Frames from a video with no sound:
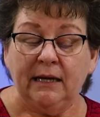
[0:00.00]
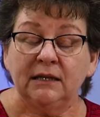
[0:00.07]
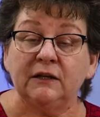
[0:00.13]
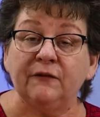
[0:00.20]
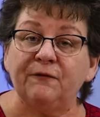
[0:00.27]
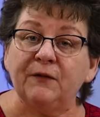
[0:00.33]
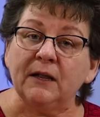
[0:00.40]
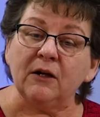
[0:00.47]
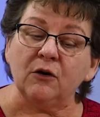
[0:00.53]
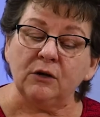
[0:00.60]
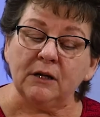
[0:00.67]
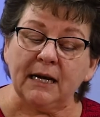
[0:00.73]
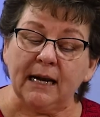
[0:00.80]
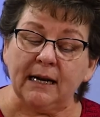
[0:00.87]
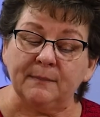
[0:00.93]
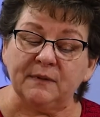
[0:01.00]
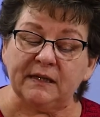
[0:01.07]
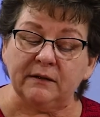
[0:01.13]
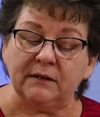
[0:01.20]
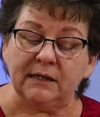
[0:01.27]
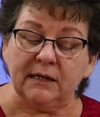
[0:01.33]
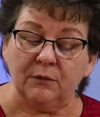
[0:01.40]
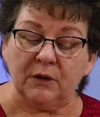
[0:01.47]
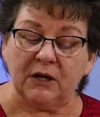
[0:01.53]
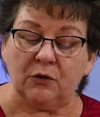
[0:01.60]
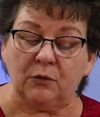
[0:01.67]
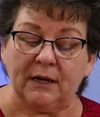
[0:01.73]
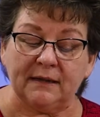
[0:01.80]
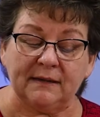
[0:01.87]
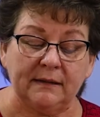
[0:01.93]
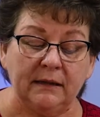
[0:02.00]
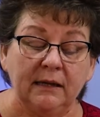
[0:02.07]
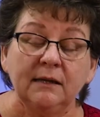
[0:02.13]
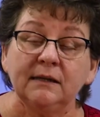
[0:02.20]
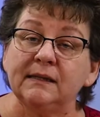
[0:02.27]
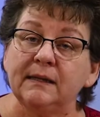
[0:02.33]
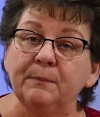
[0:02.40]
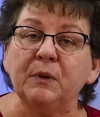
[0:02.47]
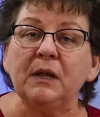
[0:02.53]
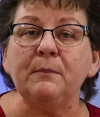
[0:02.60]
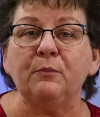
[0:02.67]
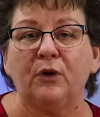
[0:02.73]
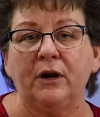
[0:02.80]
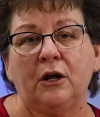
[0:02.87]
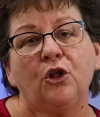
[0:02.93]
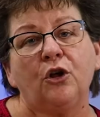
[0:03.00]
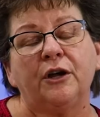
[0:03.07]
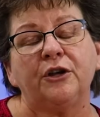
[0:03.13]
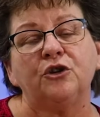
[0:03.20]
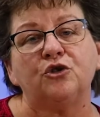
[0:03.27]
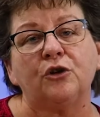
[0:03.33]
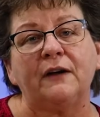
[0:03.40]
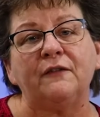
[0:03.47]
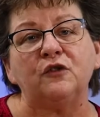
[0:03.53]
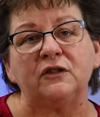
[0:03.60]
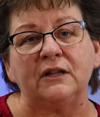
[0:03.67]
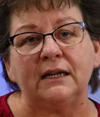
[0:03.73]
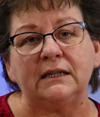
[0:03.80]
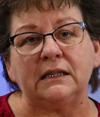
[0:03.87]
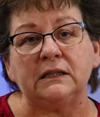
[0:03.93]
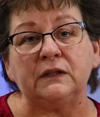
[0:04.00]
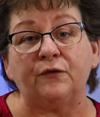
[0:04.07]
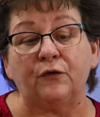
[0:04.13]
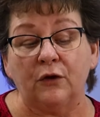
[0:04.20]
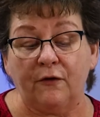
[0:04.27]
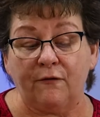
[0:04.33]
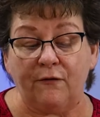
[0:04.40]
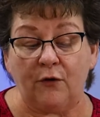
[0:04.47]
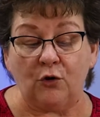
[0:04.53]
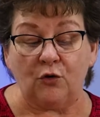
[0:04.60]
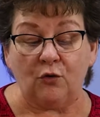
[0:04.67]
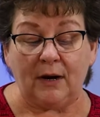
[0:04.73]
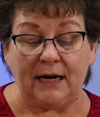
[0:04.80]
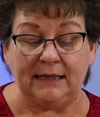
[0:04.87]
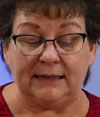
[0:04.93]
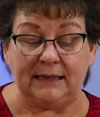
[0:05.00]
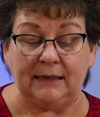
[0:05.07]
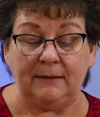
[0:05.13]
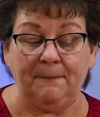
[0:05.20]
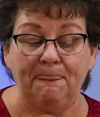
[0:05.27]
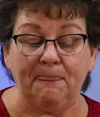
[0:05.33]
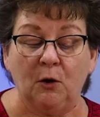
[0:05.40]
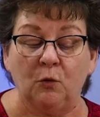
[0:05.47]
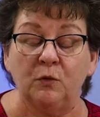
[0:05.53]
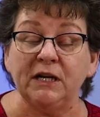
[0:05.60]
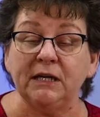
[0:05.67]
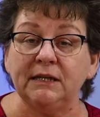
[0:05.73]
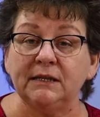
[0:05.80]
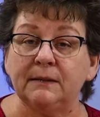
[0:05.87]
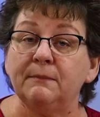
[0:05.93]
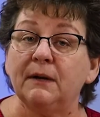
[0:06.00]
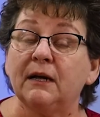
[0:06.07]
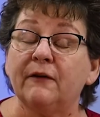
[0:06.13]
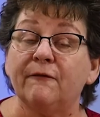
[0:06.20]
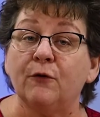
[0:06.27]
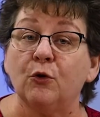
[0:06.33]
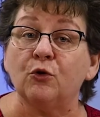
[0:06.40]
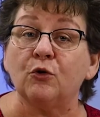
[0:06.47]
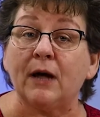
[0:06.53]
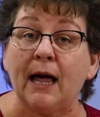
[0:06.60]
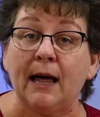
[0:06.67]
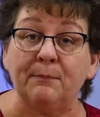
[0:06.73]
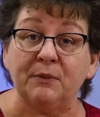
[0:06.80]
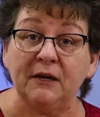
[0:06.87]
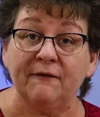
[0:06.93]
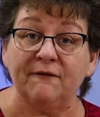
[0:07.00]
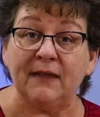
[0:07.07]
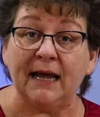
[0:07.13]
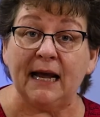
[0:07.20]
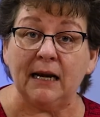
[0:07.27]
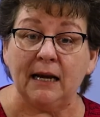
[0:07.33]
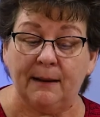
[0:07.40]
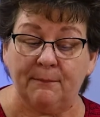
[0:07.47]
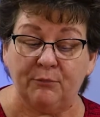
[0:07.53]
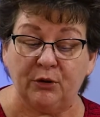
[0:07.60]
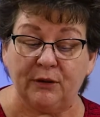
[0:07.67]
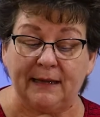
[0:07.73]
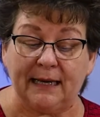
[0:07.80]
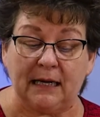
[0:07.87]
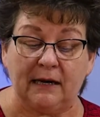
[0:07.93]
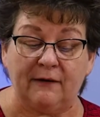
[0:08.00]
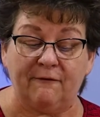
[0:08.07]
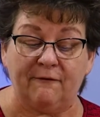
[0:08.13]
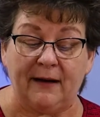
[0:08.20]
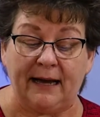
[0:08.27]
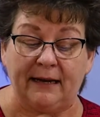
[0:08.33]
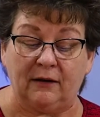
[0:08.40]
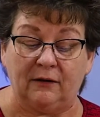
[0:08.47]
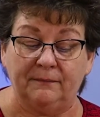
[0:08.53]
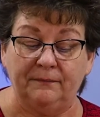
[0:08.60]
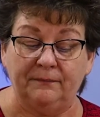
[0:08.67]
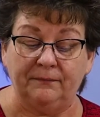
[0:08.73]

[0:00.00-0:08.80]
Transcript: To fill out an absentee request, simply bring along your driver's license for the photo ID. We need to make a photocopy of that and put that on file.